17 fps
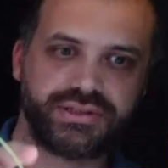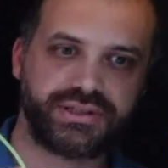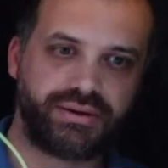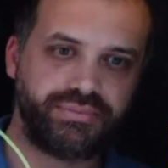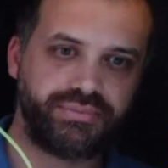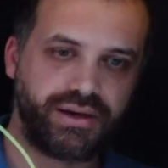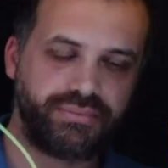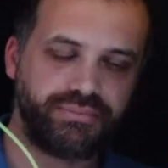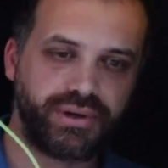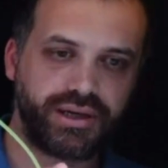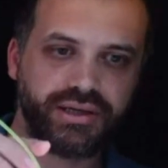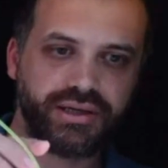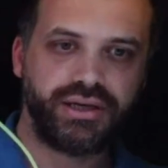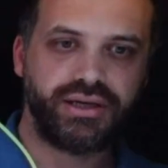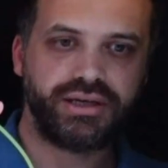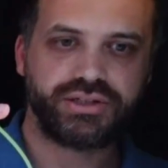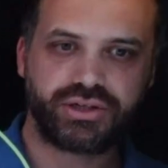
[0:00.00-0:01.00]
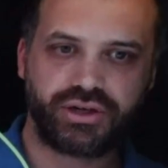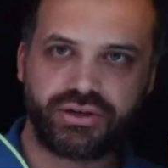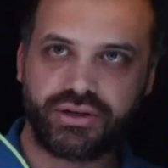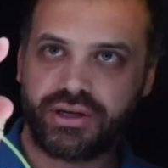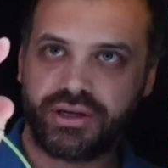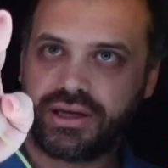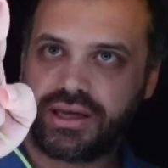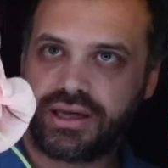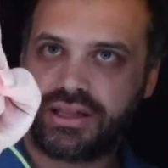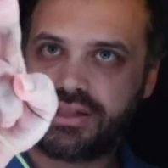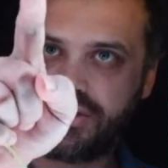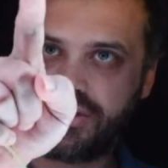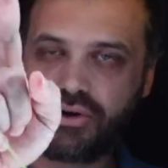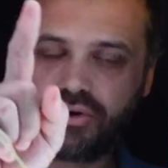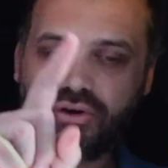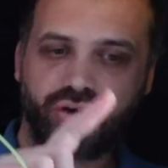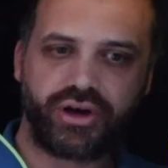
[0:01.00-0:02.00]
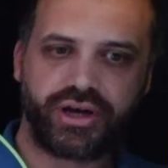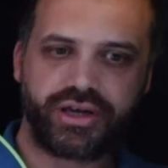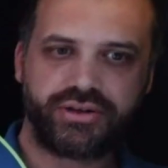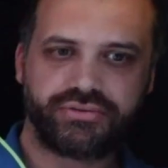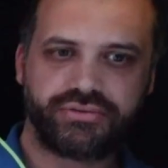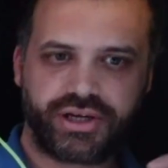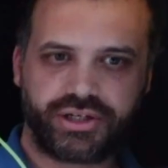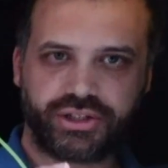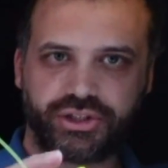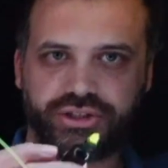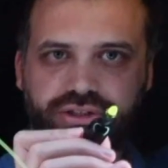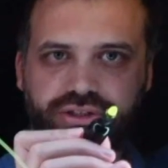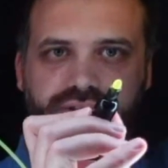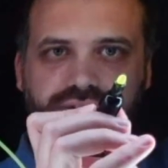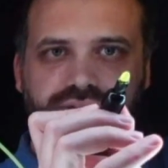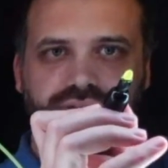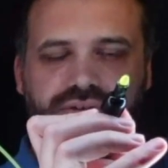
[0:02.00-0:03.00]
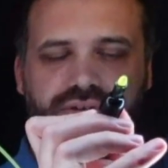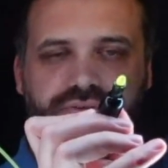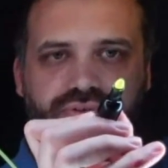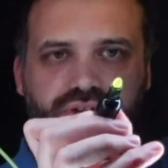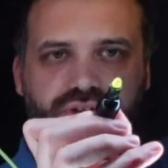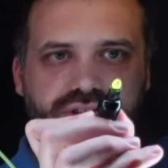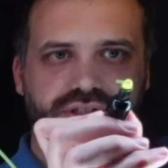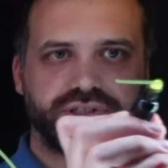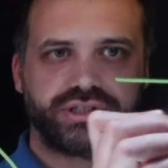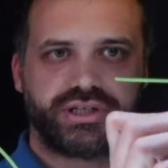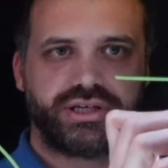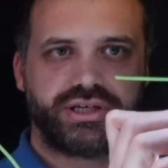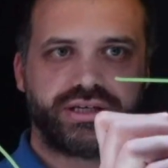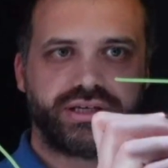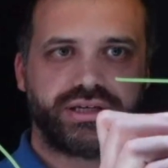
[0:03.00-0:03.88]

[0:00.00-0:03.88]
some number. So in the I direction, the velocity